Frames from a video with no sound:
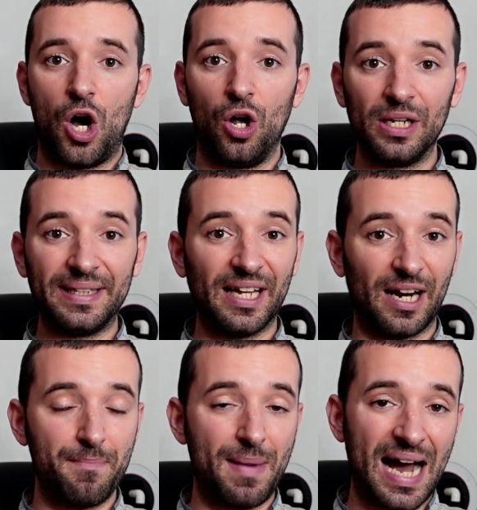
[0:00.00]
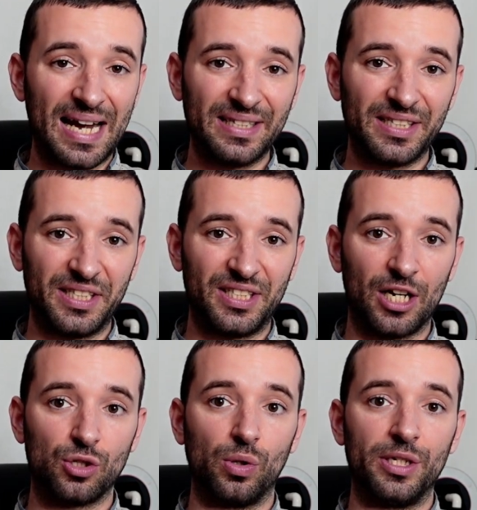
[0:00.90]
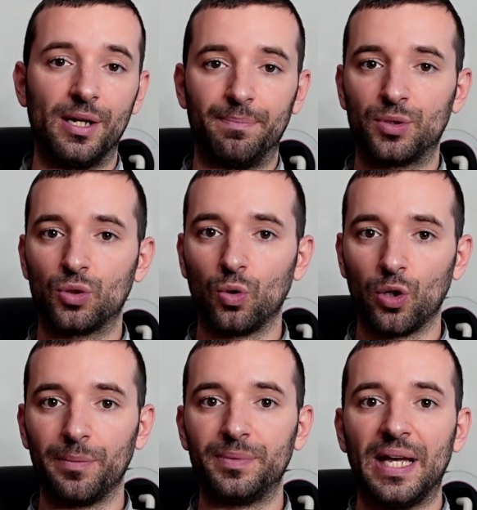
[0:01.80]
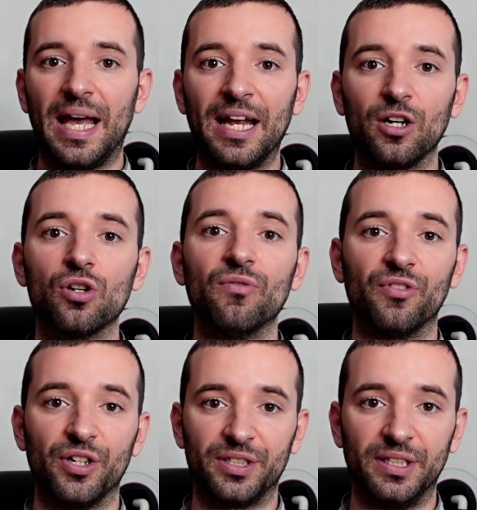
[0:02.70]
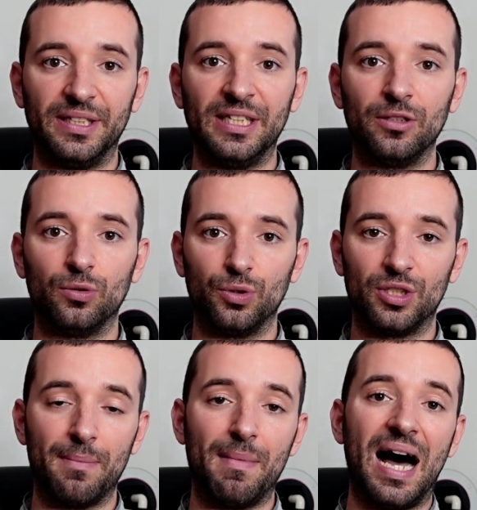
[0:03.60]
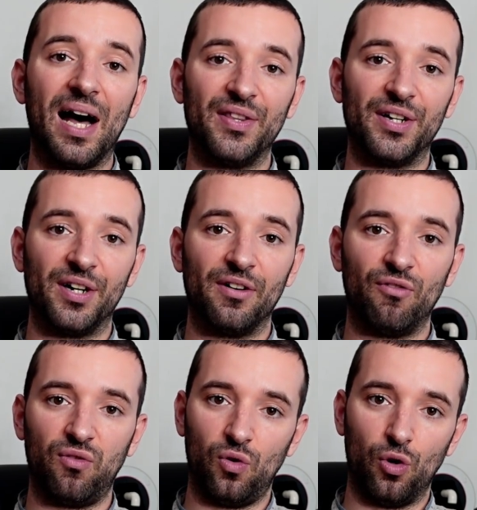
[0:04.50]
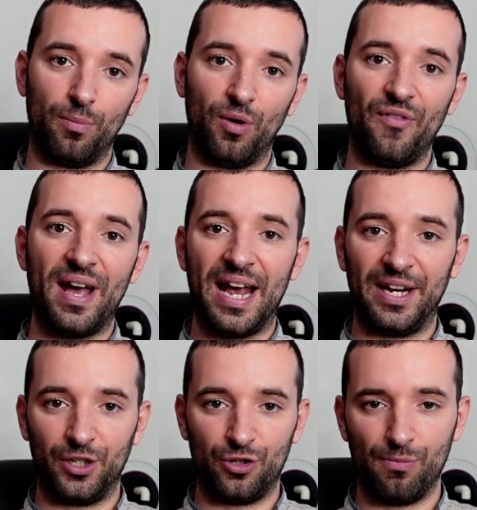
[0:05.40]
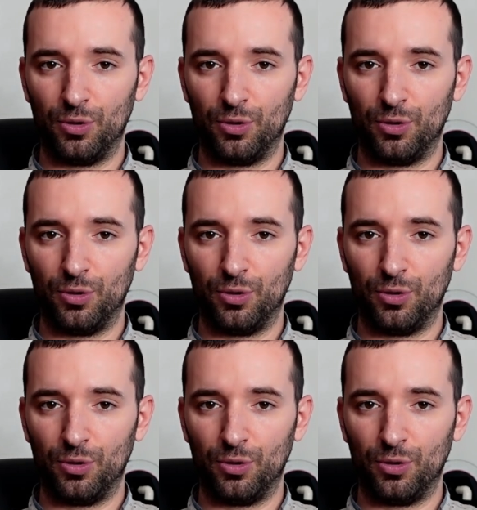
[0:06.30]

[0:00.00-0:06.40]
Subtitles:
only the remainder is actually absorbed and converted into some other form of energy,